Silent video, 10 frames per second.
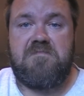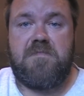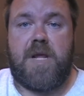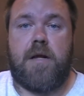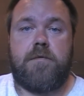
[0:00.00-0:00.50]

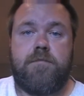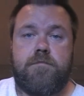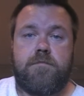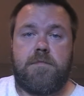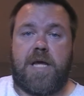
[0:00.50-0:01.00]
you know,
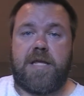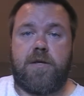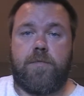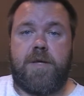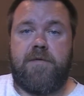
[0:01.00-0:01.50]
I think
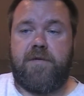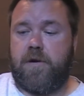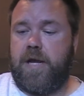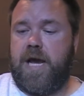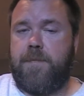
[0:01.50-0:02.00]
you'll be
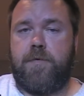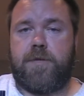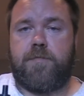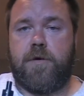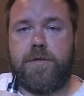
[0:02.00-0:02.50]
very happy
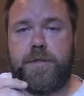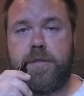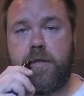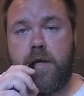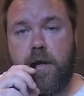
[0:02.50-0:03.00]
with the purchase.